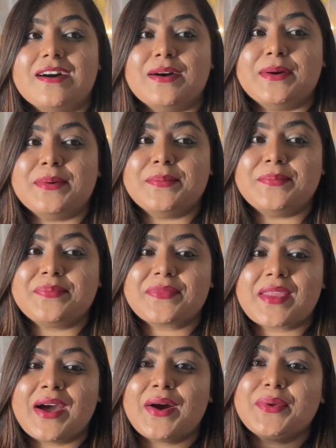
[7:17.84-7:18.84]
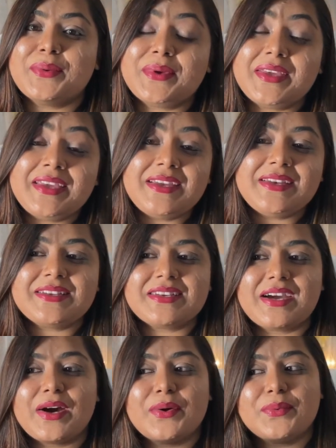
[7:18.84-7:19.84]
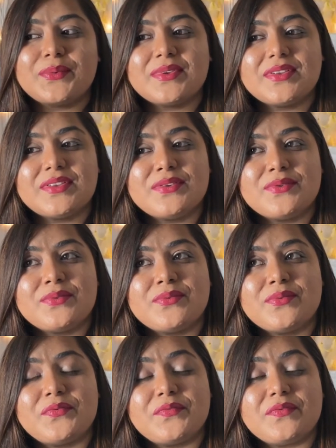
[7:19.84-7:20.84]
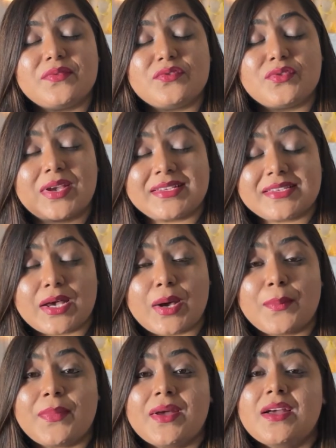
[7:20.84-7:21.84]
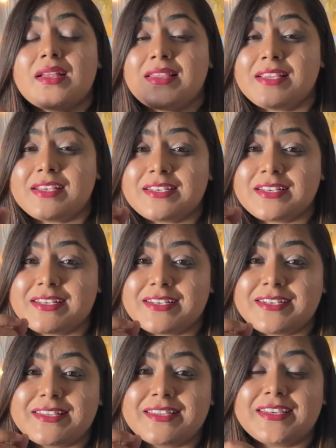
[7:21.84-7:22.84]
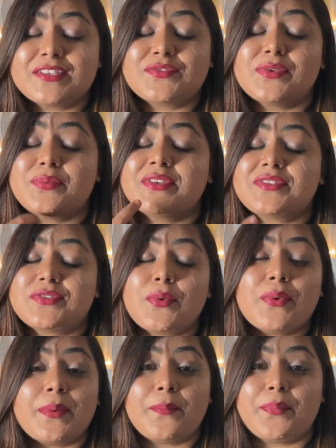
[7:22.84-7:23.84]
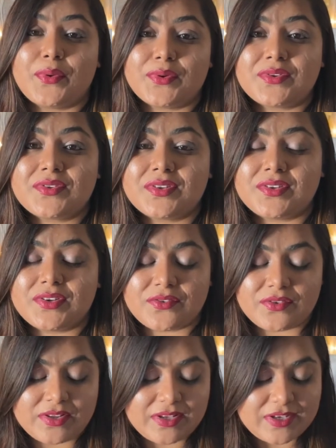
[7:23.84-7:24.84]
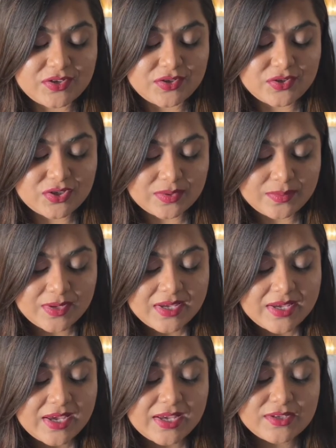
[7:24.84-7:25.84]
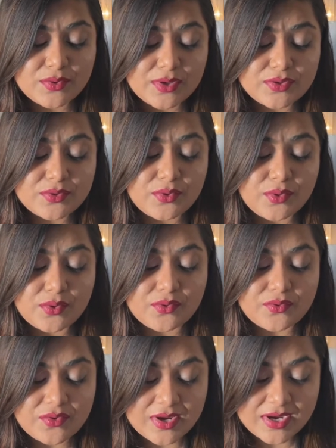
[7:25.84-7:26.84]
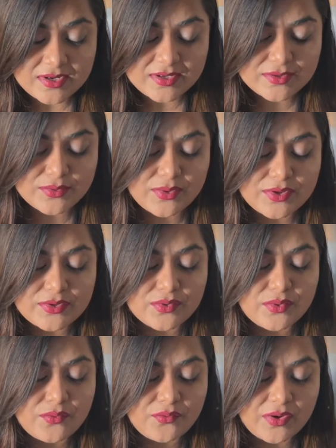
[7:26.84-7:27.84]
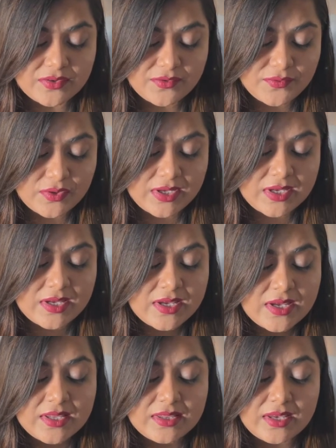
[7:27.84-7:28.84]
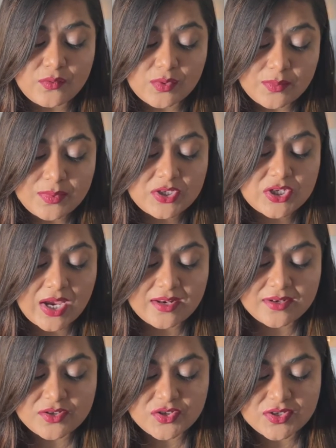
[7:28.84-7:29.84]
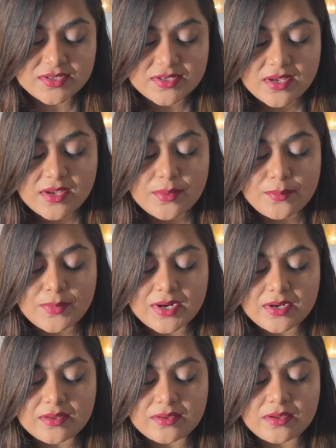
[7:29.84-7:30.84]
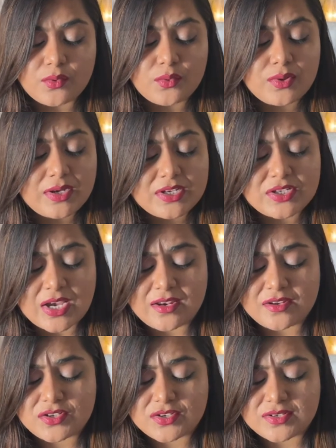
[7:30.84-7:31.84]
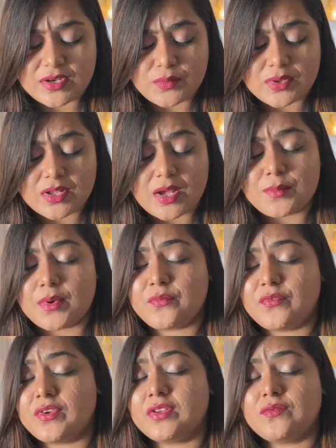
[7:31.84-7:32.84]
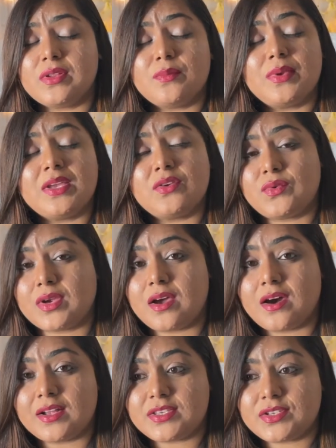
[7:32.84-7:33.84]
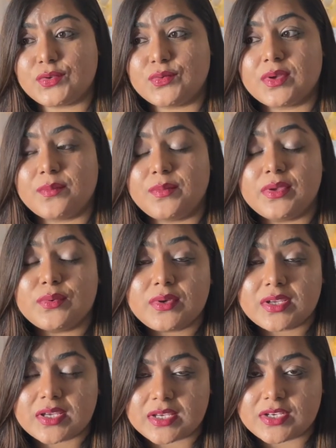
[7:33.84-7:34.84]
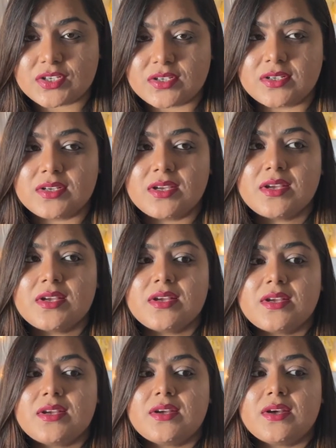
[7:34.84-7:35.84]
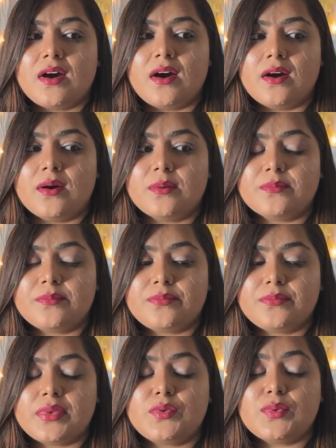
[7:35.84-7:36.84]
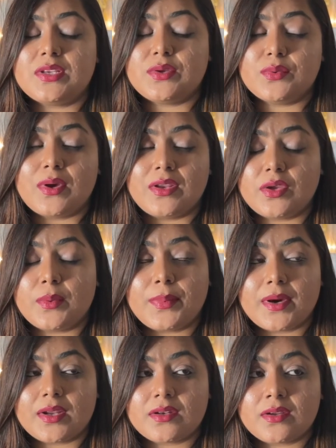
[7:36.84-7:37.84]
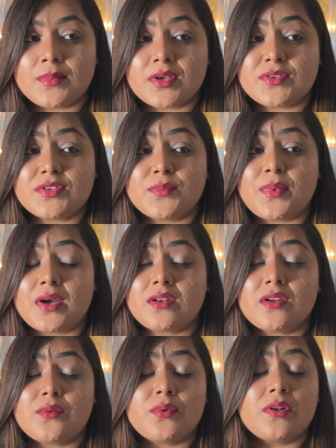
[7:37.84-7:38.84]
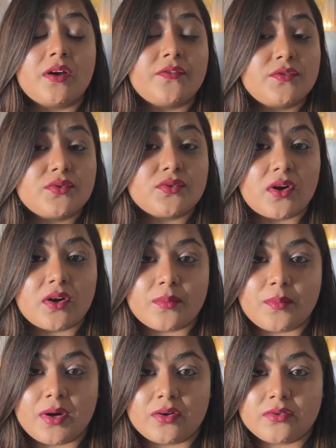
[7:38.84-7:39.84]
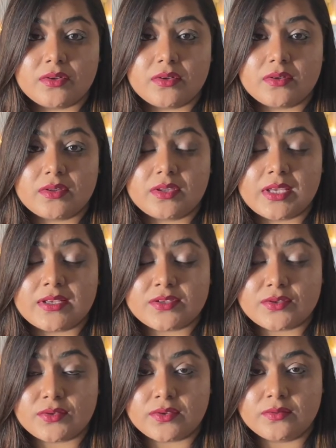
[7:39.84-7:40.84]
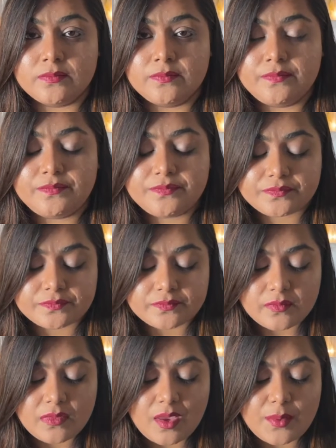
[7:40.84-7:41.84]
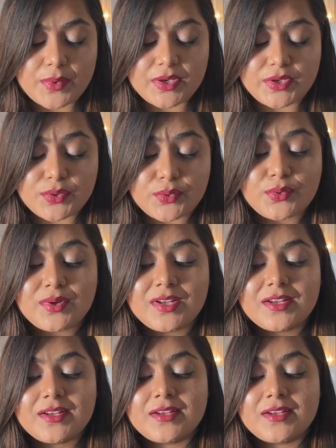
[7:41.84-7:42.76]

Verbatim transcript: How you eat, how you dress up, little things will be so important in your relationship. It's going to go great. It's going to go wonderfully. There will be challenges, but the only challenges that will come up will be in regards to communication between you and your partner, because your partner would love to talk about things to you, but you